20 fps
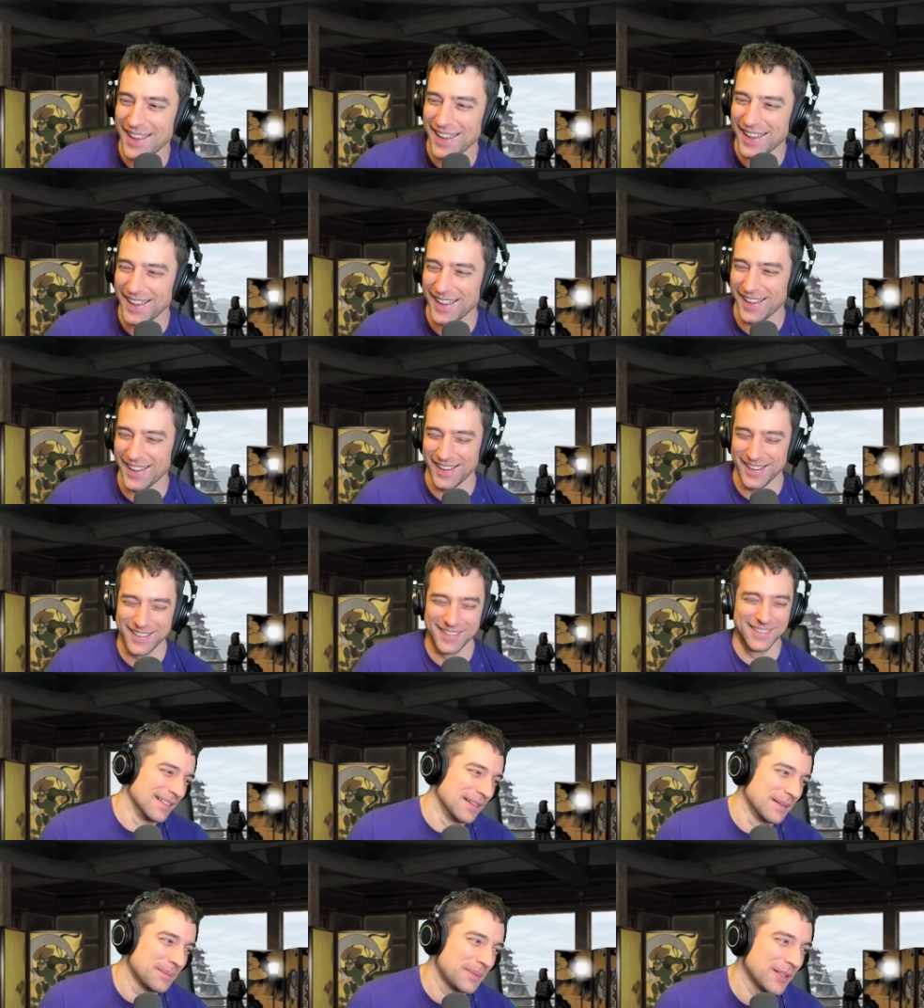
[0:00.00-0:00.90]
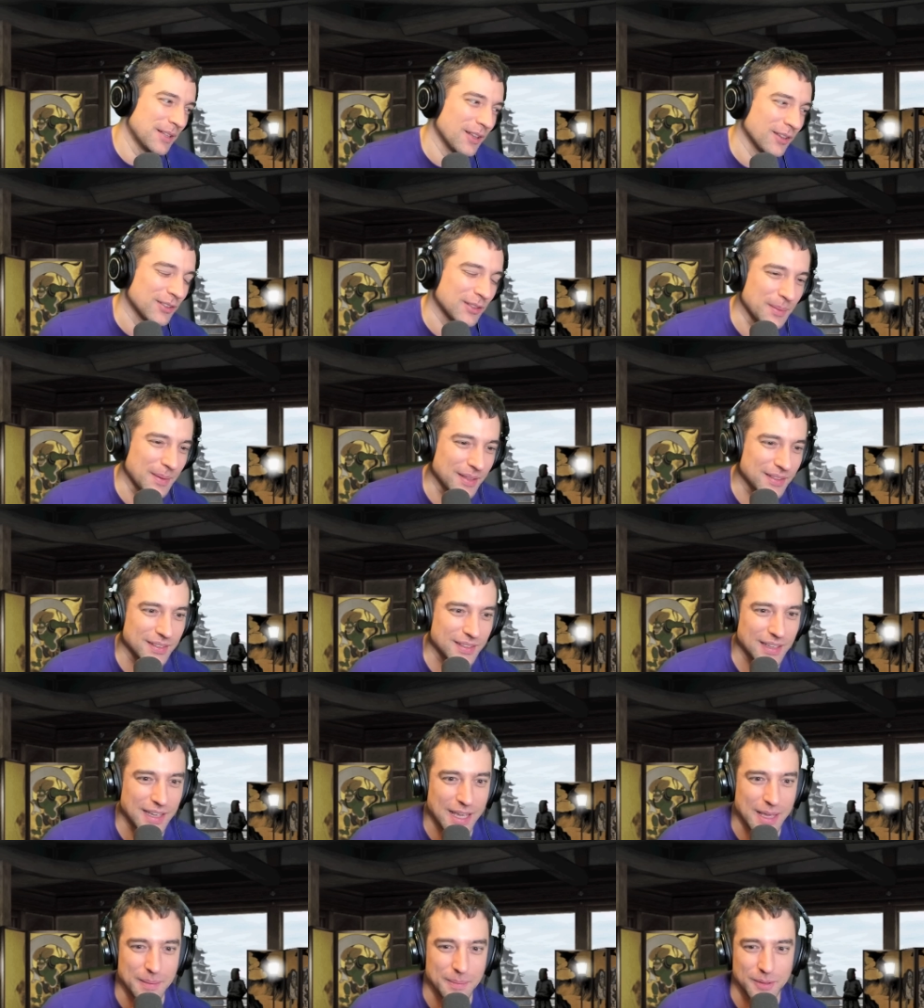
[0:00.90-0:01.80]
but it also makes the
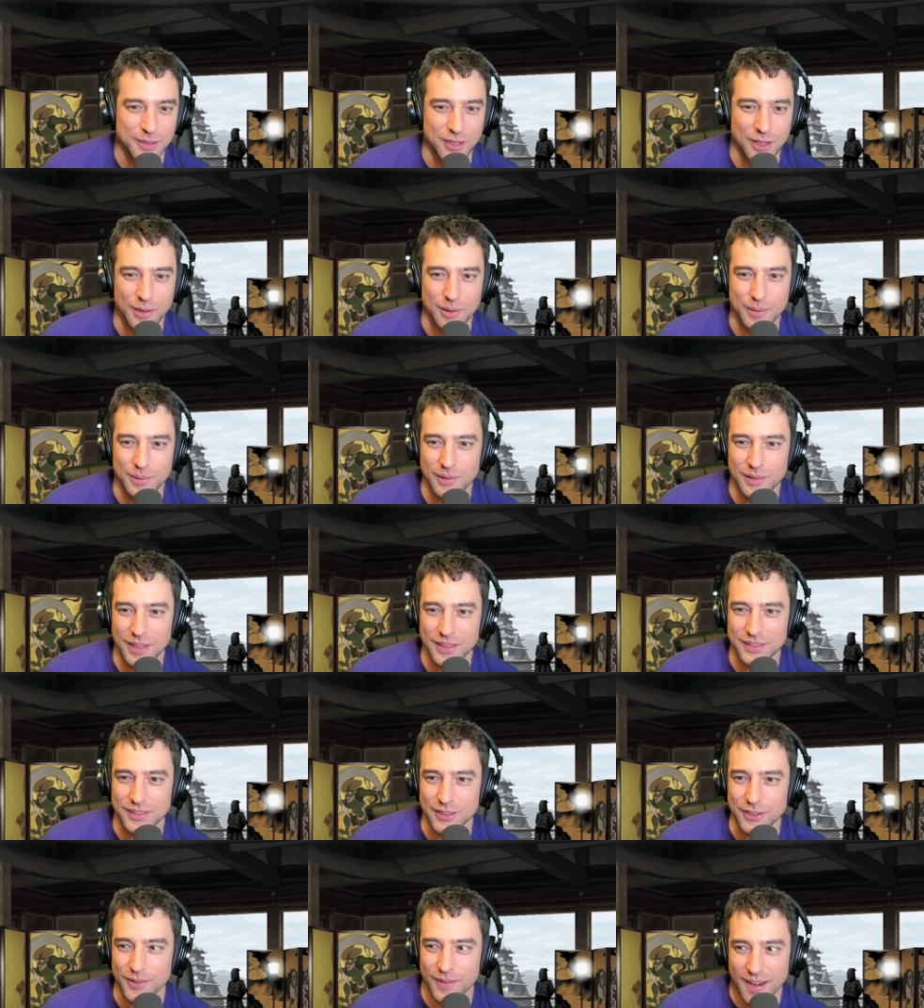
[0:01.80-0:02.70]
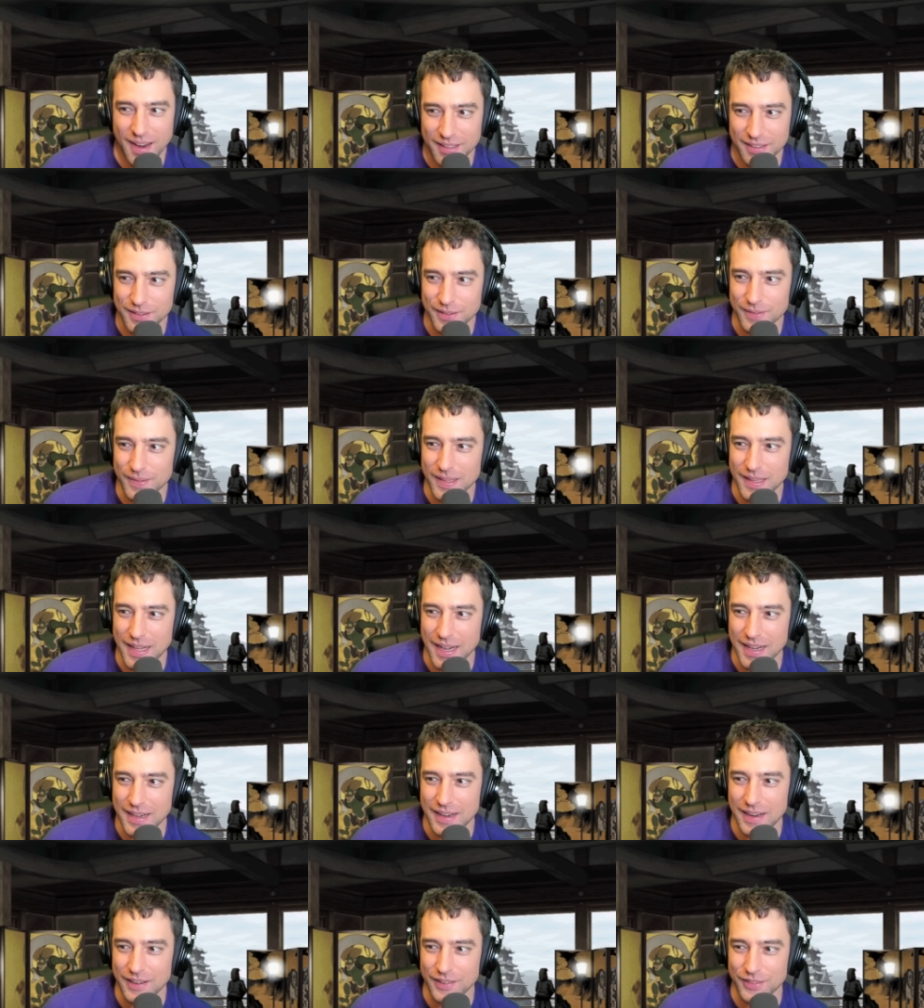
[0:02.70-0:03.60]
game, you know, less interactive. And
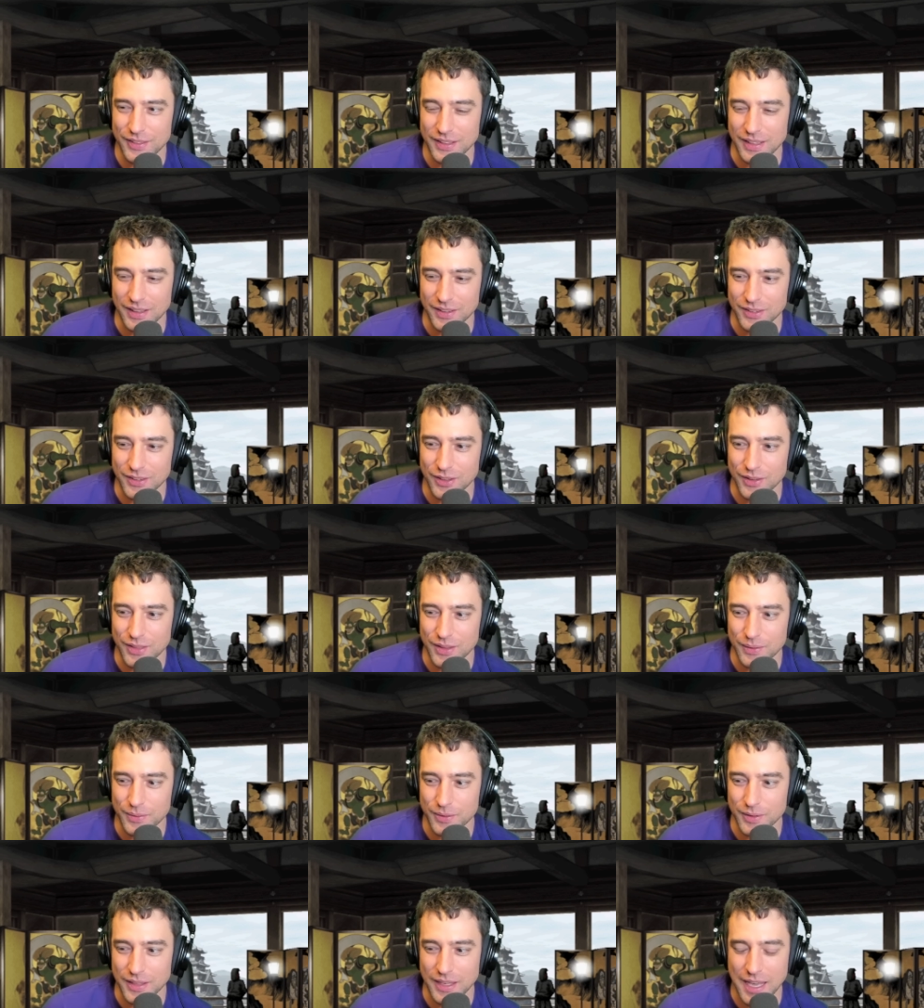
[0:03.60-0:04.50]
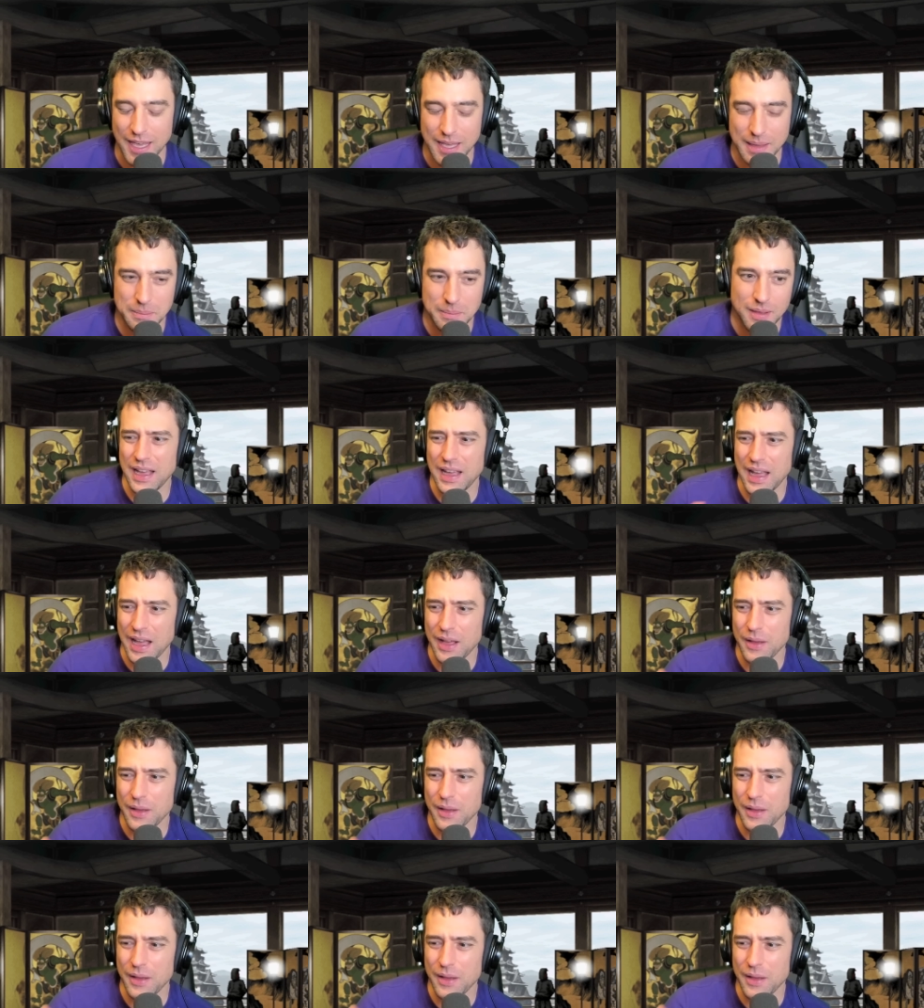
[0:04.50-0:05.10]
I that. I don't think that's a good thing for the game. I